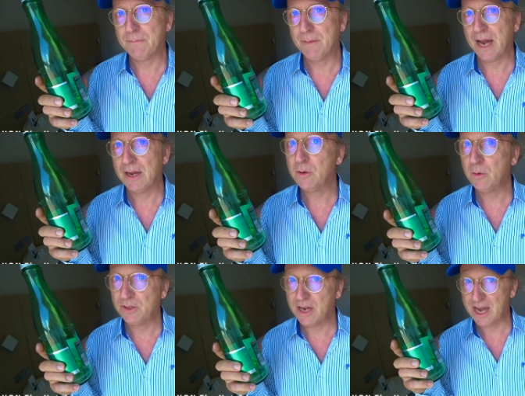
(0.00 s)
I don't
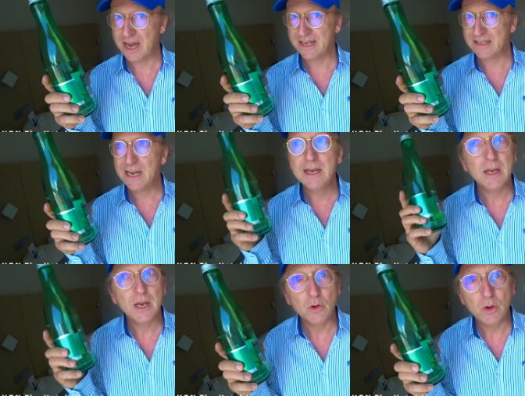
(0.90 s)
want to hide that.
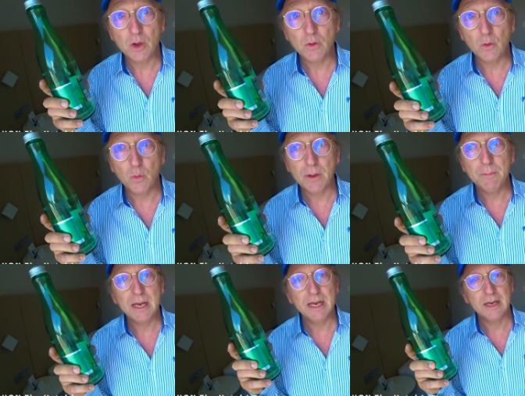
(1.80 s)
You know, with
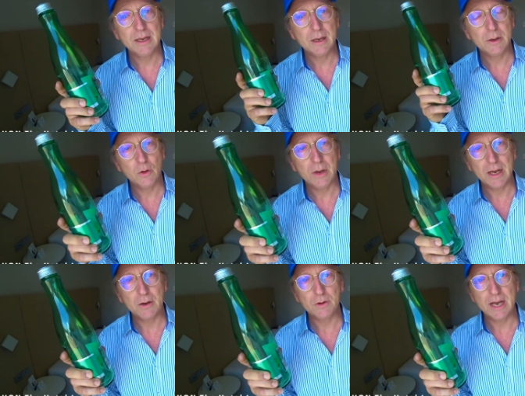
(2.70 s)
me, you
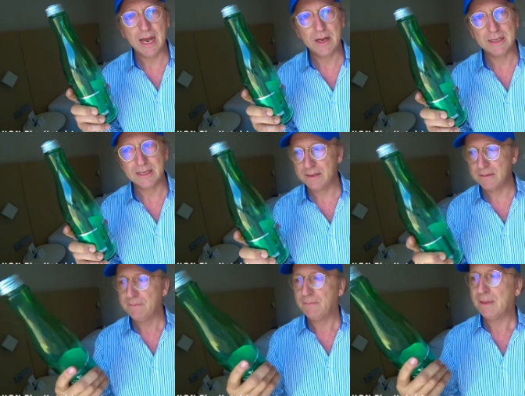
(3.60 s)
get the reality.
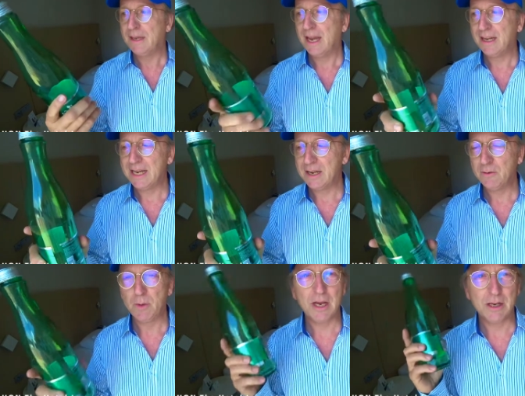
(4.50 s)
And that's
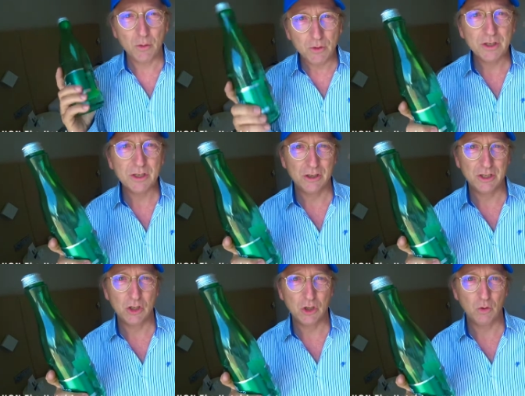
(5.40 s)
why there was an
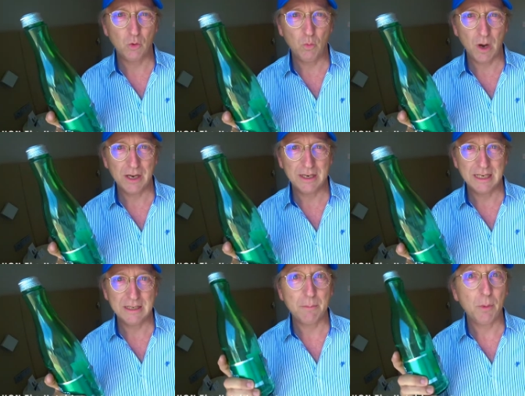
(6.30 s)
additional
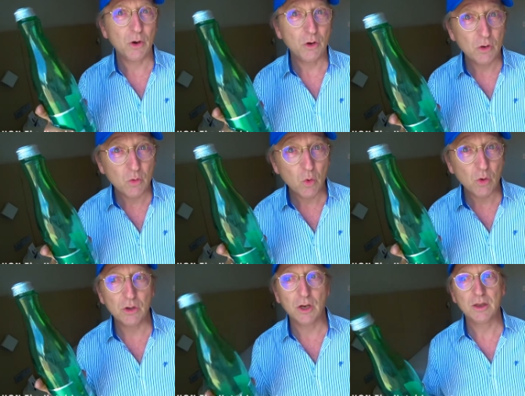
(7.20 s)
1-litre bottle of
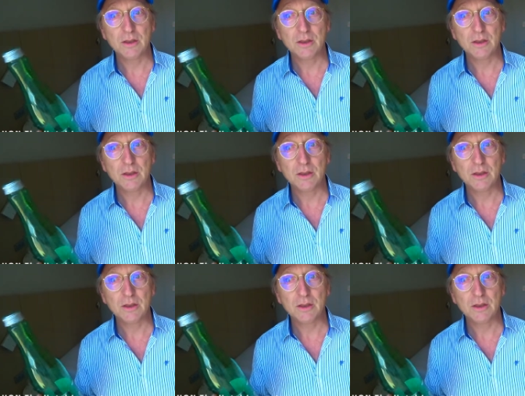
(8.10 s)
water.